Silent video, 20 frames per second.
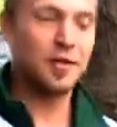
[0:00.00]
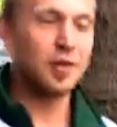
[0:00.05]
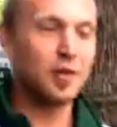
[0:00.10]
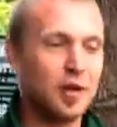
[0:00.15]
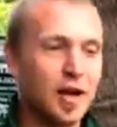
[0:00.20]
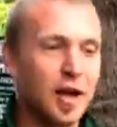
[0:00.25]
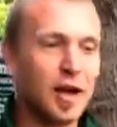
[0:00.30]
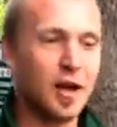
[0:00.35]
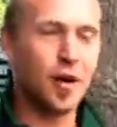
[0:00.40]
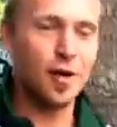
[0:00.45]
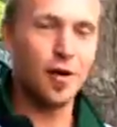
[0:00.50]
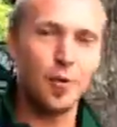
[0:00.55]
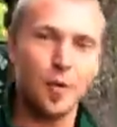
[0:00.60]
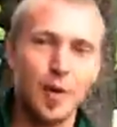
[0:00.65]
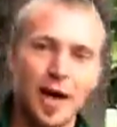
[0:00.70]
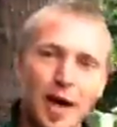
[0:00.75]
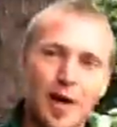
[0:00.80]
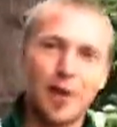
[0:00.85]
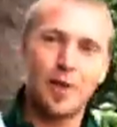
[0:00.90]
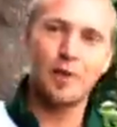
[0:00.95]
to nick a whole
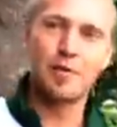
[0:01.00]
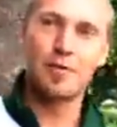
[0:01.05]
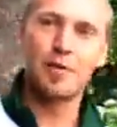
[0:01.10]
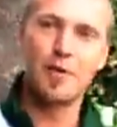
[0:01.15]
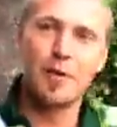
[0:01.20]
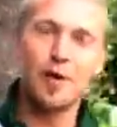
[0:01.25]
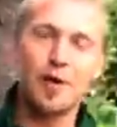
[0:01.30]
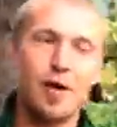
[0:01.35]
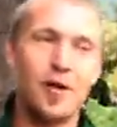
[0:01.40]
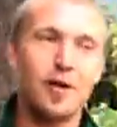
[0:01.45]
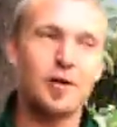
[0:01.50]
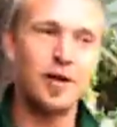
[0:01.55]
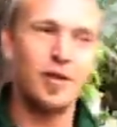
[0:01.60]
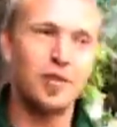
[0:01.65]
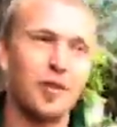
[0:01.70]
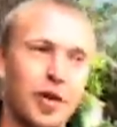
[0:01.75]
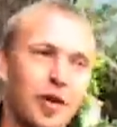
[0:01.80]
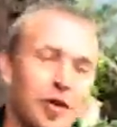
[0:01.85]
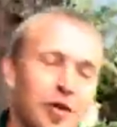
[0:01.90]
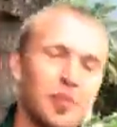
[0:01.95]
whack of
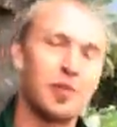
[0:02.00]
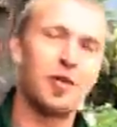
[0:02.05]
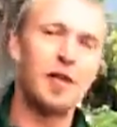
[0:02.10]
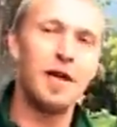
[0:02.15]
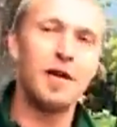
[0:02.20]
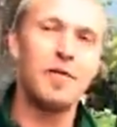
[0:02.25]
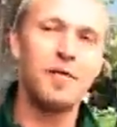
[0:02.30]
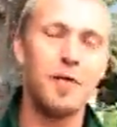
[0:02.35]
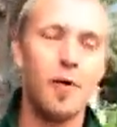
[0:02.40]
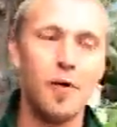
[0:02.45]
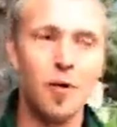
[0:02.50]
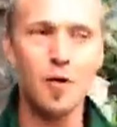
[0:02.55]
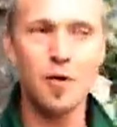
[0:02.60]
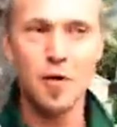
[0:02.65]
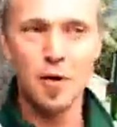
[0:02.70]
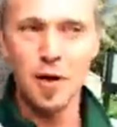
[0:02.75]
artichokes. Therefore,